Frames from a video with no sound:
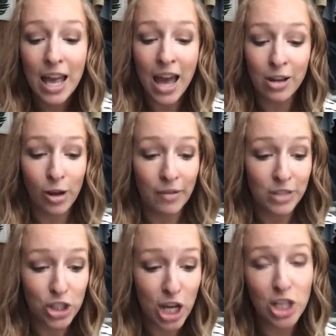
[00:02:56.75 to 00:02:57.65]
and you'll have
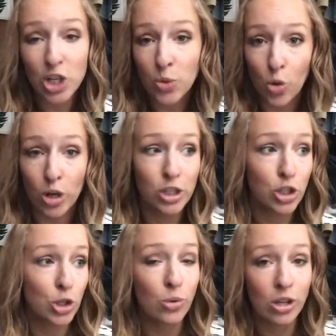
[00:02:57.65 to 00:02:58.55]
to change them 1,
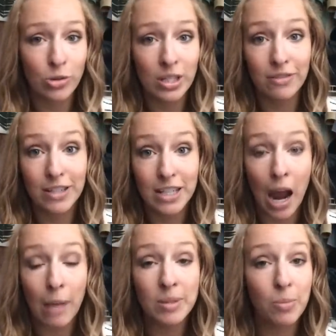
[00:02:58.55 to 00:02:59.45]
2, or 3 different
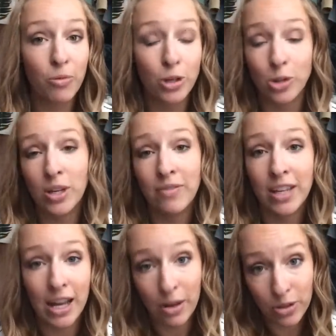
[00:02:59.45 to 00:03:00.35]
times before you
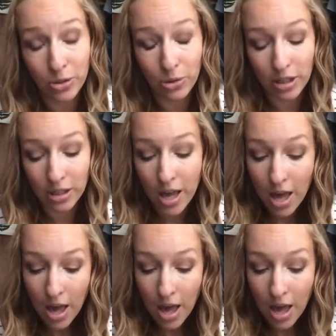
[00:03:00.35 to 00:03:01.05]
even get out the door.